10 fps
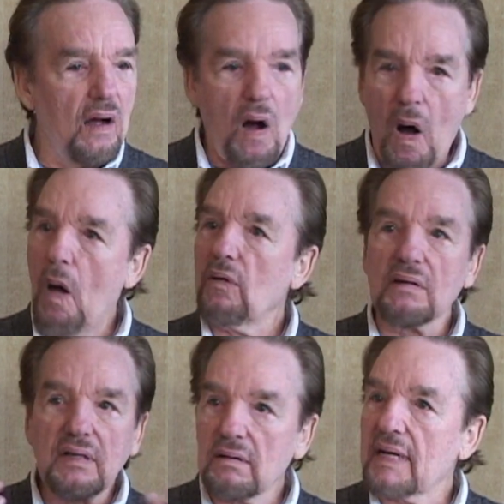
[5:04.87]

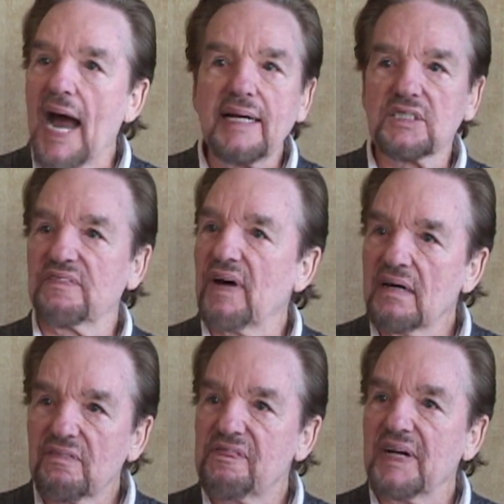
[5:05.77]
all kinds of
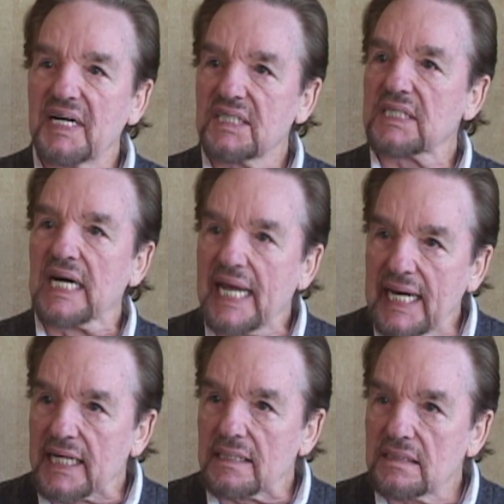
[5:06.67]
unfinished
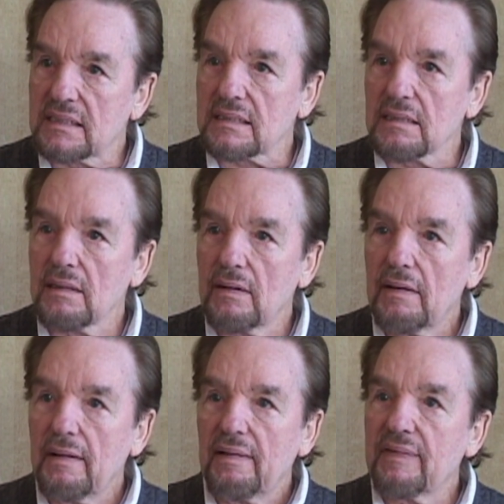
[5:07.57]
needs,
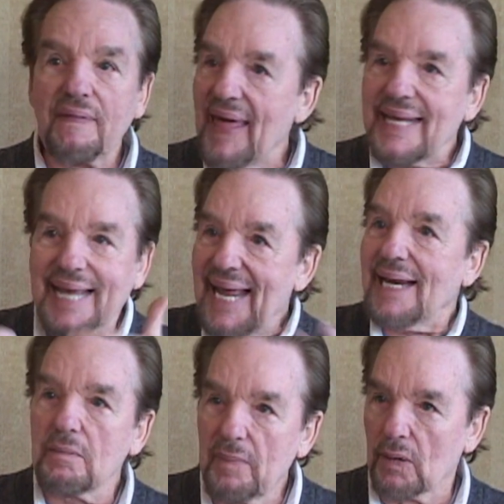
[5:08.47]
then they
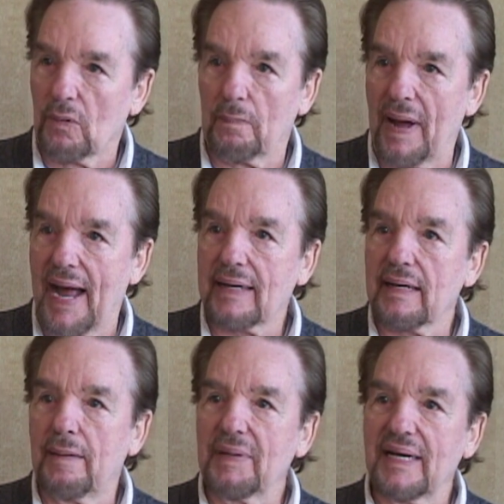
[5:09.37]
can't mirror back.
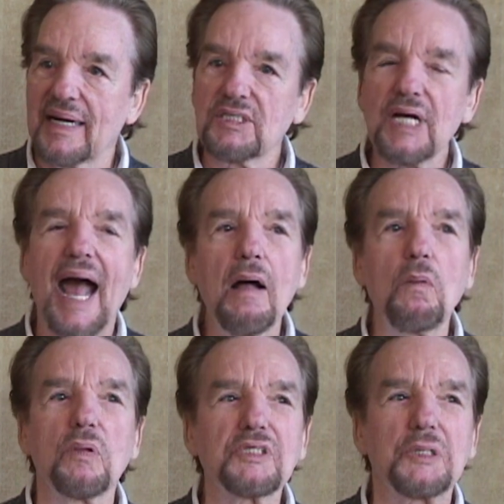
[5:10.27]
I mean, a
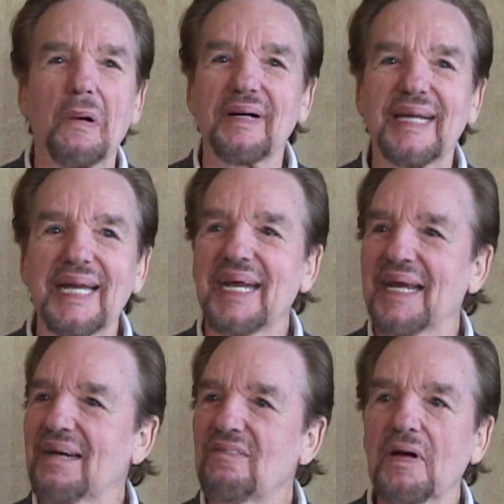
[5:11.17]
child will start getting
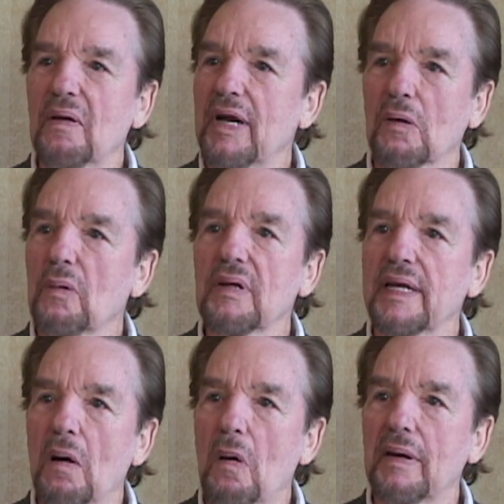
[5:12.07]
it very early
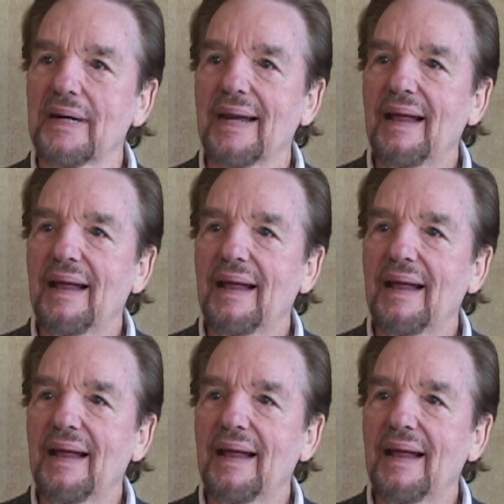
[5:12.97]
on